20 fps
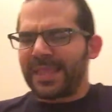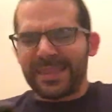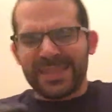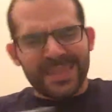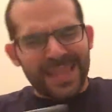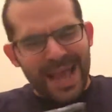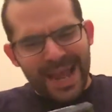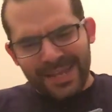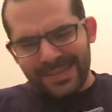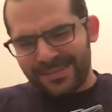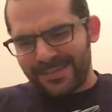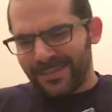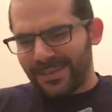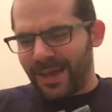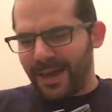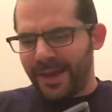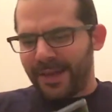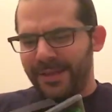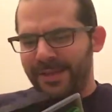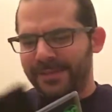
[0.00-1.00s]
Nice
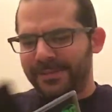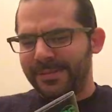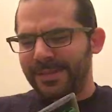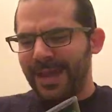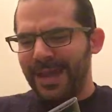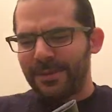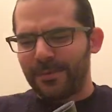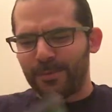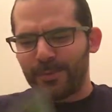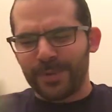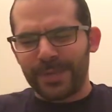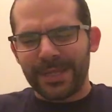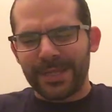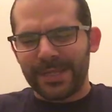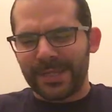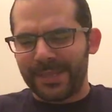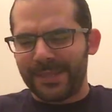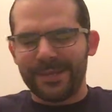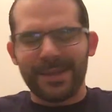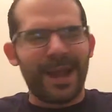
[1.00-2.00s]
lines. I
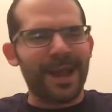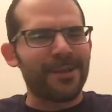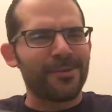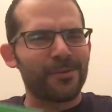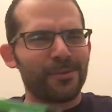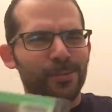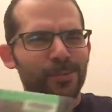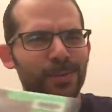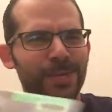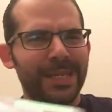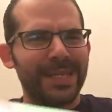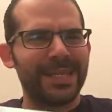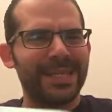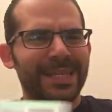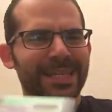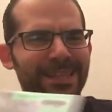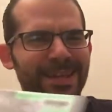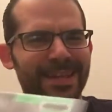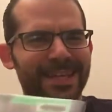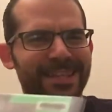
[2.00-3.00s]
really
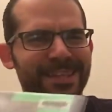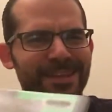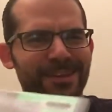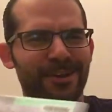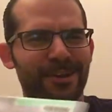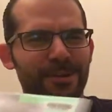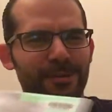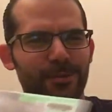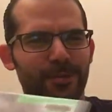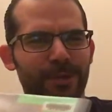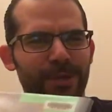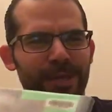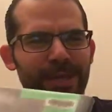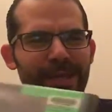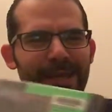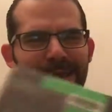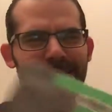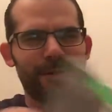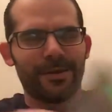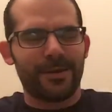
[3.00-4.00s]
like the artwork
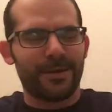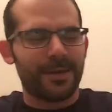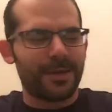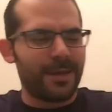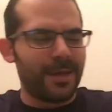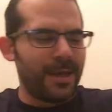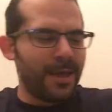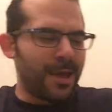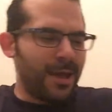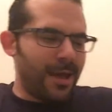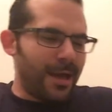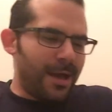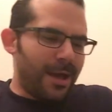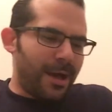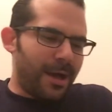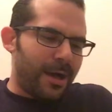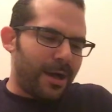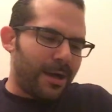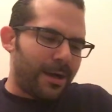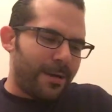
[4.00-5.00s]
here.
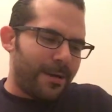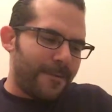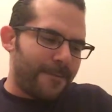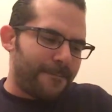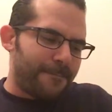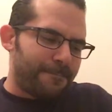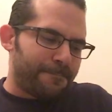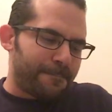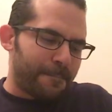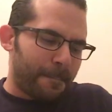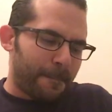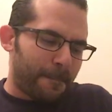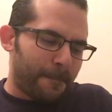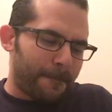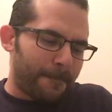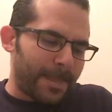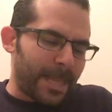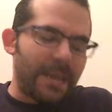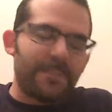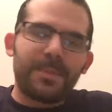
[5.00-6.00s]

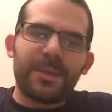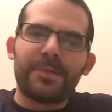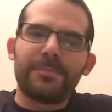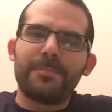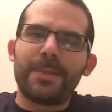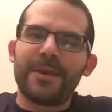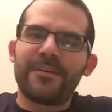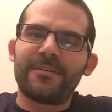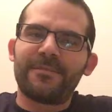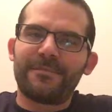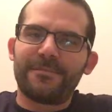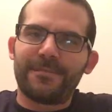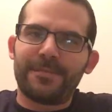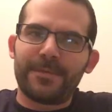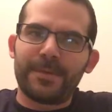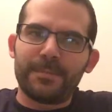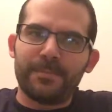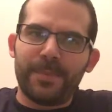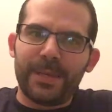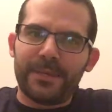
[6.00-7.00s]
I've been
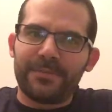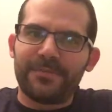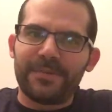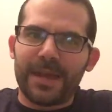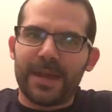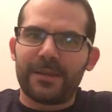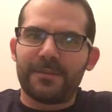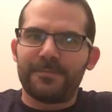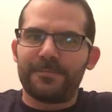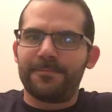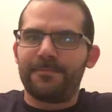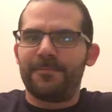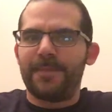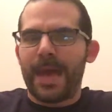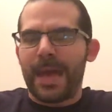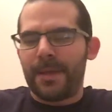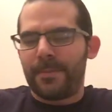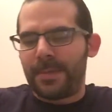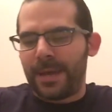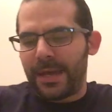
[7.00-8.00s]
a big fan of
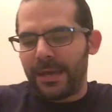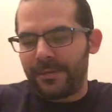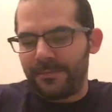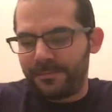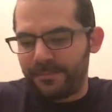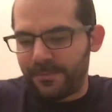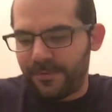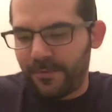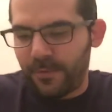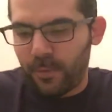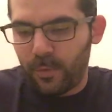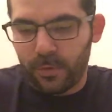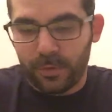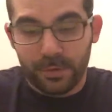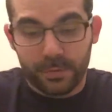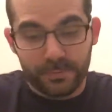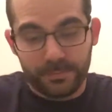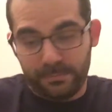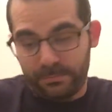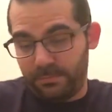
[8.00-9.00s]
Batman
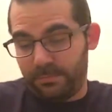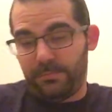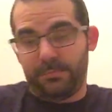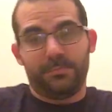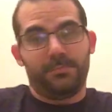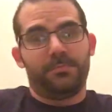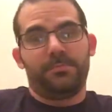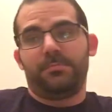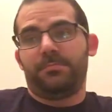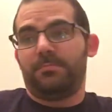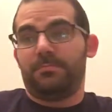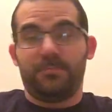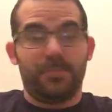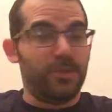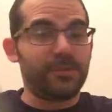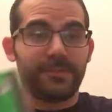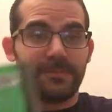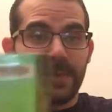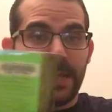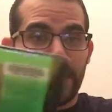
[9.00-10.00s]
for
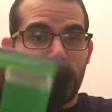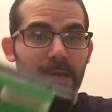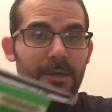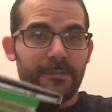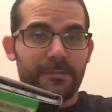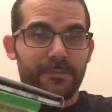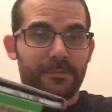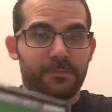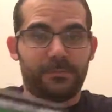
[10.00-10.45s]
most of my life.